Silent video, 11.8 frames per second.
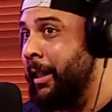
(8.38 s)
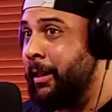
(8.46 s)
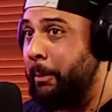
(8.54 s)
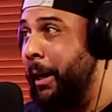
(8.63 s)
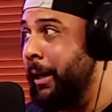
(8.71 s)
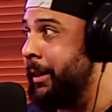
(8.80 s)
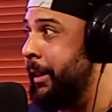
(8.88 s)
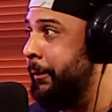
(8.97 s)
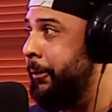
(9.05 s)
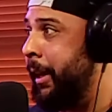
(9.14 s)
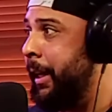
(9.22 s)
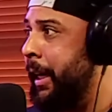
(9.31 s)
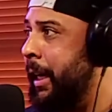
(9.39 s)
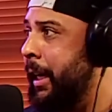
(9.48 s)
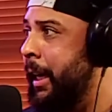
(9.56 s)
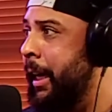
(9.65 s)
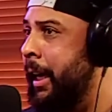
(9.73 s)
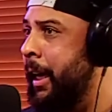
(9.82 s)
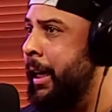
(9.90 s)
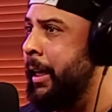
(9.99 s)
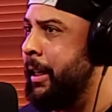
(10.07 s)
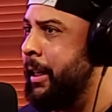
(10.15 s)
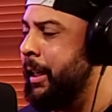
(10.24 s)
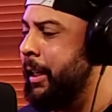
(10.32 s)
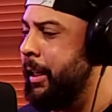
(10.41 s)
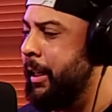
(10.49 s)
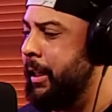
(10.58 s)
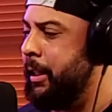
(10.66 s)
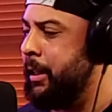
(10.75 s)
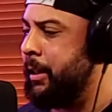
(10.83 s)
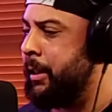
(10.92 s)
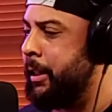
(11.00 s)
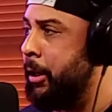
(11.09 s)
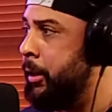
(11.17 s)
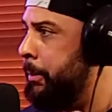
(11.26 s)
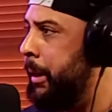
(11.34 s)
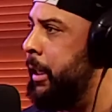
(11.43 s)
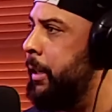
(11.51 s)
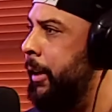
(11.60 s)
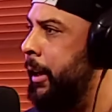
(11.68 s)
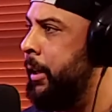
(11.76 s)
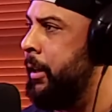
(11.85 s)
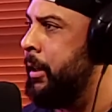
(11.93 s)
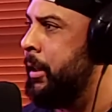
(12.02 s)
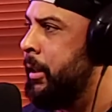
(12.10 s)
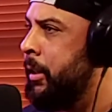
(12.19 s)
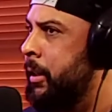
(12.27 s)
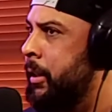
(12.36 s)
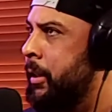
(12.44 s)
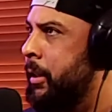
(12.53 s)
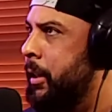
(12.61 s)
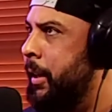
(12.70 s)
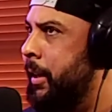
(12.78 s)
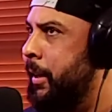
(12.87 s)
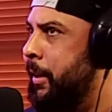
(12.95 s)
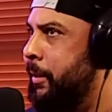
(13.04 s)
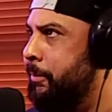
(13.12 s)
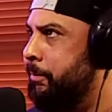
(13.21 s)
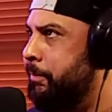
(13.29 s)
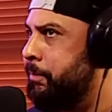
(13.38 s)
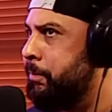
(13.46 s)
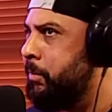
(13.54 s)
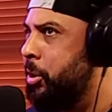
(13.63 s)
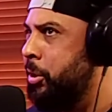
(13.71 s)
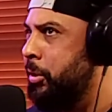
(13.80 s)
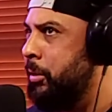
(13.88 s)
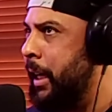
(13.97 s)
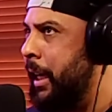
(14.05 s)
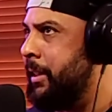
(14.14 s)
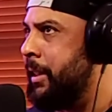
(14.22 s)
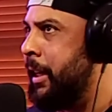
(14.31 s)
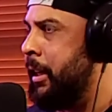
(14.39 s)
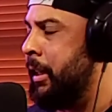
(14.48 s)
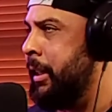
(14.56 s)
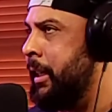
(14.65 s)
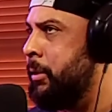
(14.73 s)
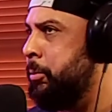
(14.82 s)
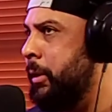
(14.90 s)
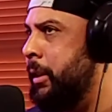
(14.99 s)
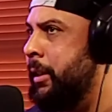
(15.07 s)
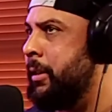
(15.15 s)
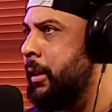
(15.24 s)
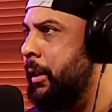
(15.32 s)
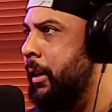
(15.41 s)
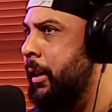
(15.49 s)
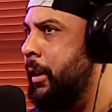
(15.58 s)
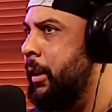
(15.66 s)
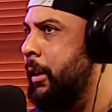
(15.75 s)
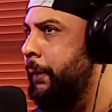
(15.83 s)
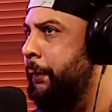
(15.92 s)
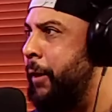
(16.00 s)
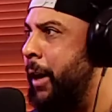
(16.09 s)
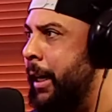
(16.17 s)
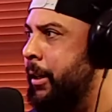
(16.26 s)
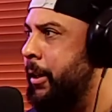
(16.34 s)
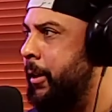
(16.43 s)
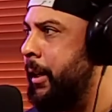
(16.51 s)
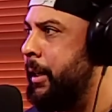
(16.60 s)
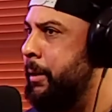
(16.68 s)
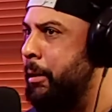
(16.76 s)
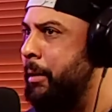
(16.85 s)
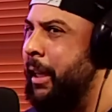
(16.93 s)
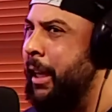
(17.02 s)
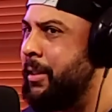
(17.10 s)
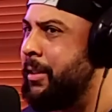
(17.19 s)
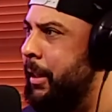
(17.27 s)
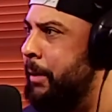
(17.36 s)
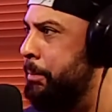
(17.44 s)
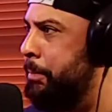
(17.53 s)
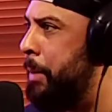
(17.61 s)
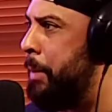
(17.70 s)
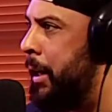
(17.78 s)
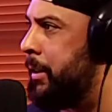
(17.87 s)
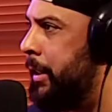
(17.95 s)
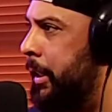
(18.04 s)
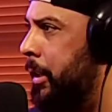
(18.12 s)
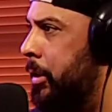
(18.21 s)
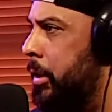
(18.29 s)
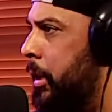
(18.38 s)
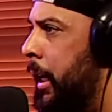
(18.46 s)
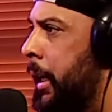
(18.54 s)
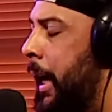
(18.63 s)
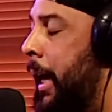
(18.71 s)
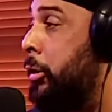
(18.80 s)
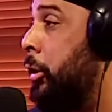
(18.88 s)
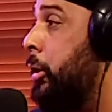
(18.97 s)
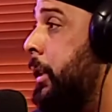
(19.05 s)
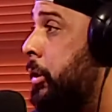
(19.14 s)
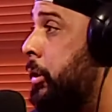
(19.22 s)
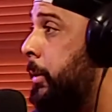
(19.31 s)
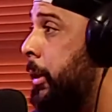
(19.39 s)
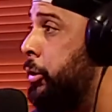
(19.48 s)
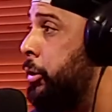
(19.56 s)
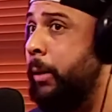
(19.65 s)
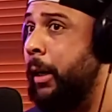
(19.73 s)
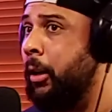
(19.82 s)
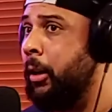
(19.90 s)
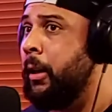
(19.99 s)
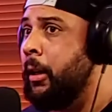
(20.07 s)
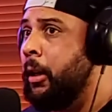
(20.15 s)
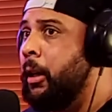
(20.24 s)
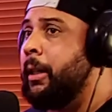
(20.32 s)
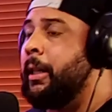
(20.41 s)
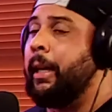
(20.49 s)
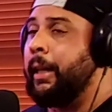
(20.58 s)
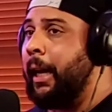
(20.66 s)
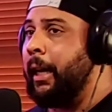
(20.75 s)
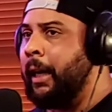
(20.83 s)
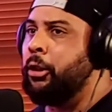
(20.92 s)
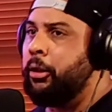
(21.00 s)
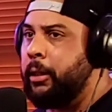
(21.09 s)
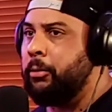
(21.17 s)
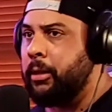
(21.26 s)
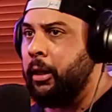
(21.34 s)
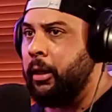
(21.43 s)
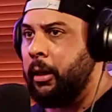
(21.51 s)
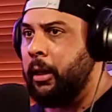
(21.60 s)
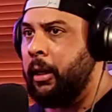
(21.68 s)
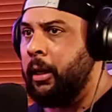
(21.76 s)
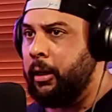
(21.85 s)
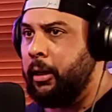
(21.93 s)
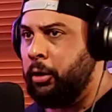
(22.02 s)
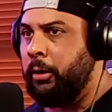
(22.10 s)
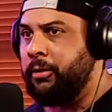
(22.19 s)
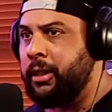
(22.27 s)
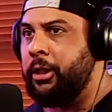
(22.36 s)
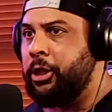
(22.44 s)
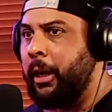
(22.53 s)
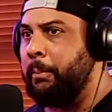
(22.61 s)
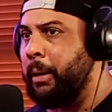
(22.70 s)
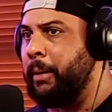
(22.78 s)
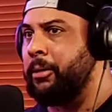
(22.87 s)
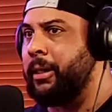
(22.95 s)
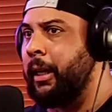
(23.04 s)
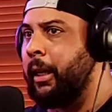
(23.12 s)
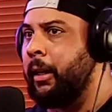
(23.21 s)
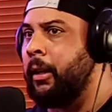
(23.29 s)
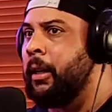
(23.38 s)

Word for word: a boxing fight, and they're the main event. Um, two guys that yes, Woodley's a a fighter, and he probably has some boxing or I, I don't know his. Well, he was a well. UFC champ. Yeah, yeah, I know he was a, a right. UFC champ, but I'm saying,